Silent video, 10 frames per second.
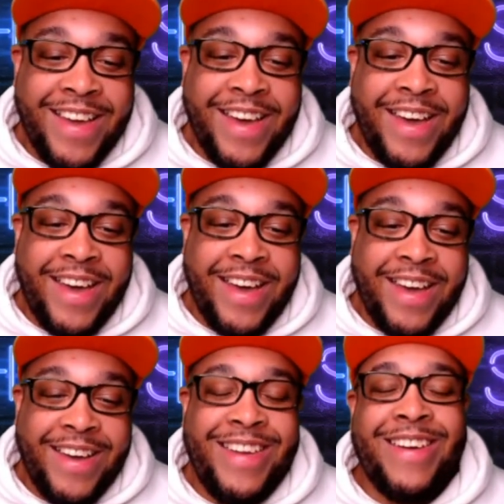
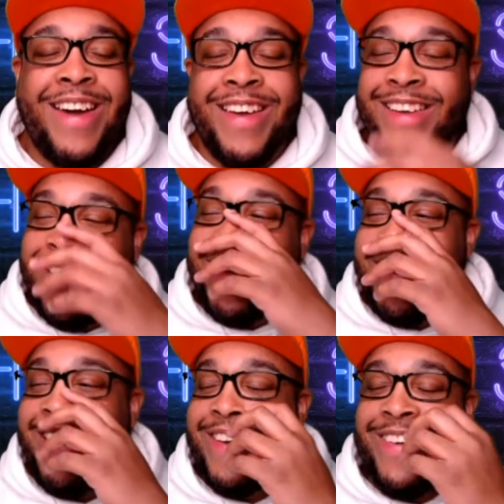uh, you
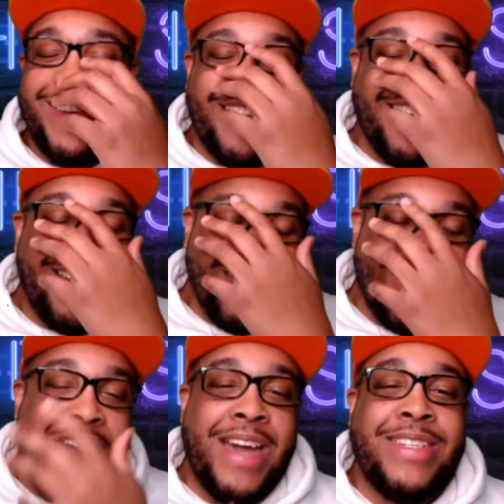know,
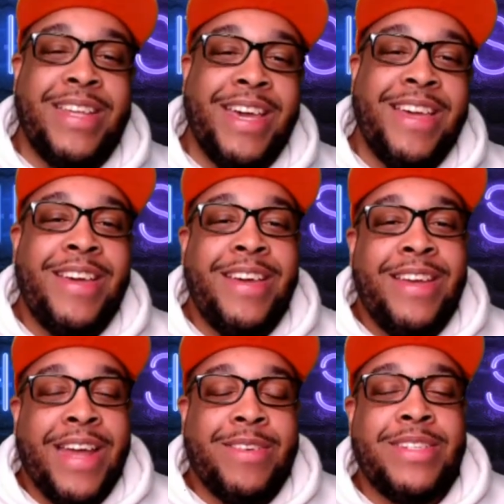actually,
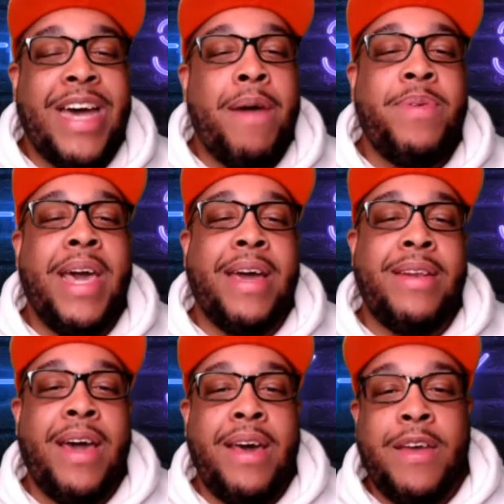like, on top of
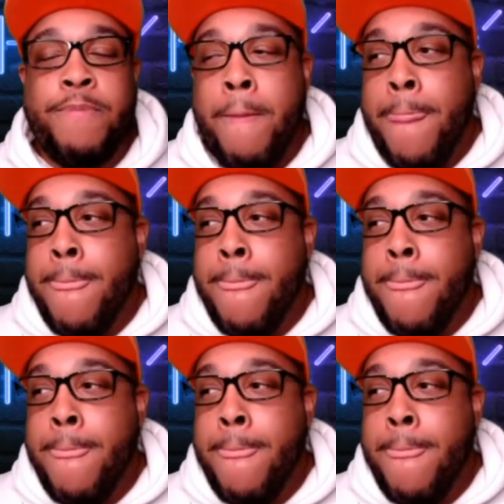that, Donna,